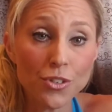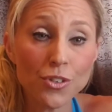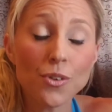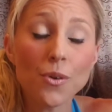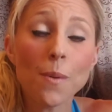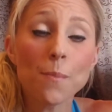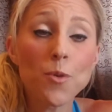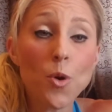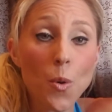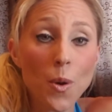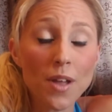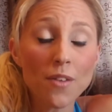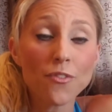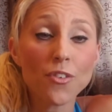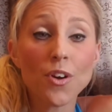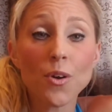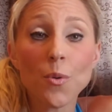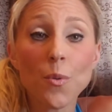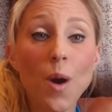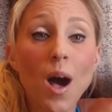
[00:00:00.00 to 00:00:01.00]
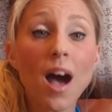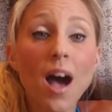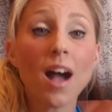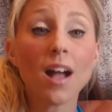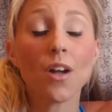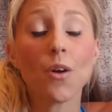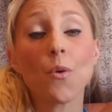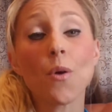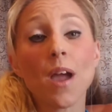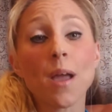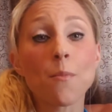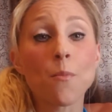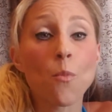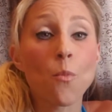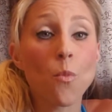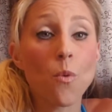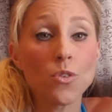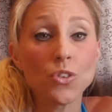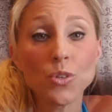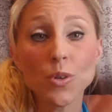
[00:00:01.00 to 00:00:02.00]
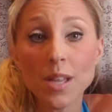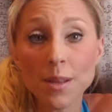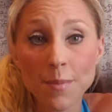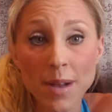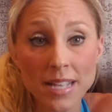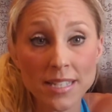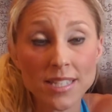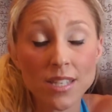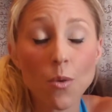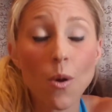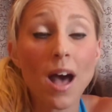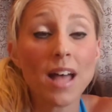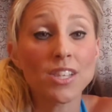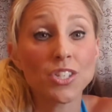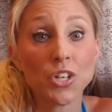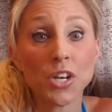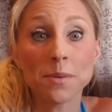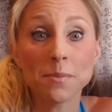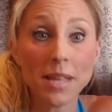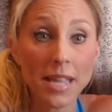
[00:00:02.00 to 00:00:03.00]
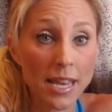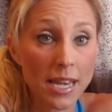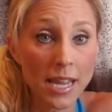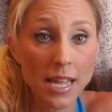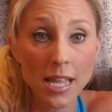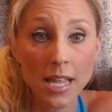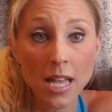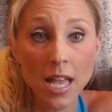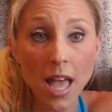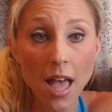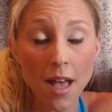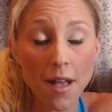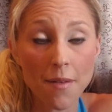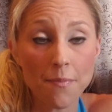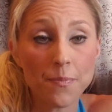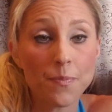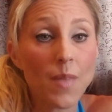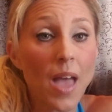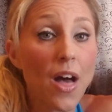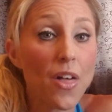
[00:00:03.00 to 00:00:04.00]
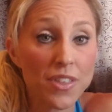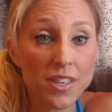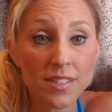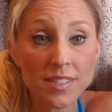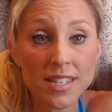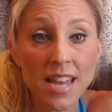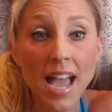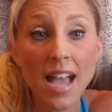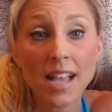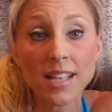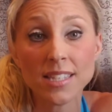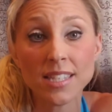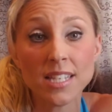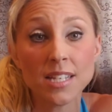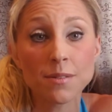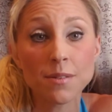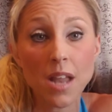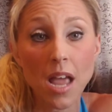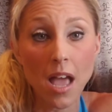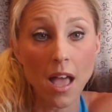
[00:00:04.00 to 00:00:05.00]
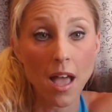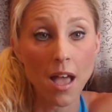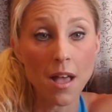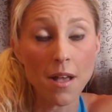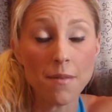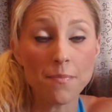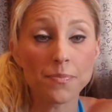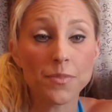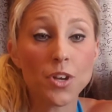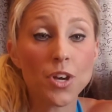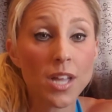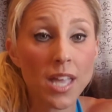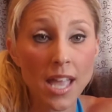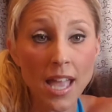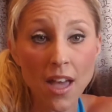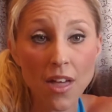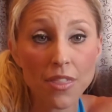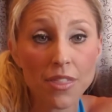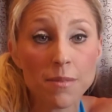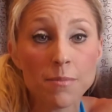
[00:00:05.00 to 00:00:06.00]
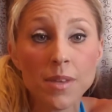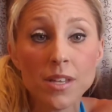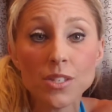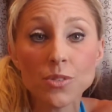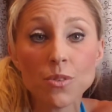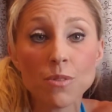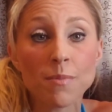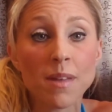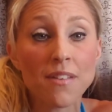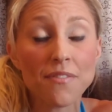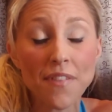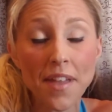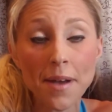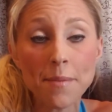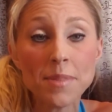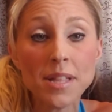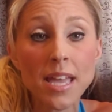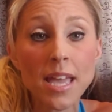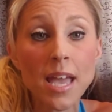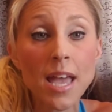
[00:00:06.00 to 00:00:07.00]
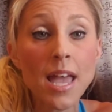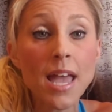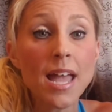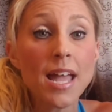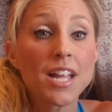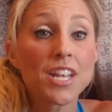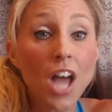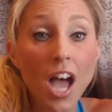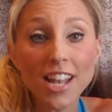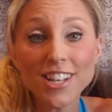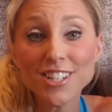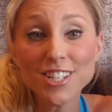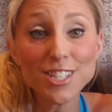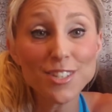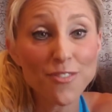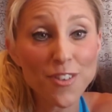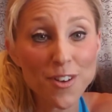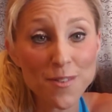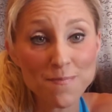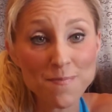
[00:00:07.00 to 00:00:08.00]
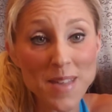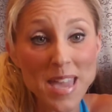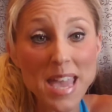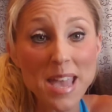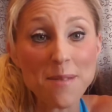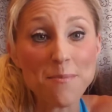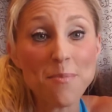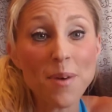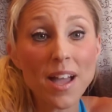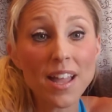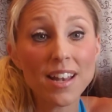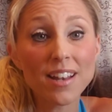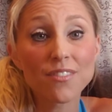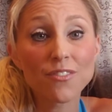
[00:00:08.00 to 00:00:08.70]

I'm going for a walk, or I'm doing my squats, or I'm eating healthy snacks and cooking healthy meals with my family, not just for me, but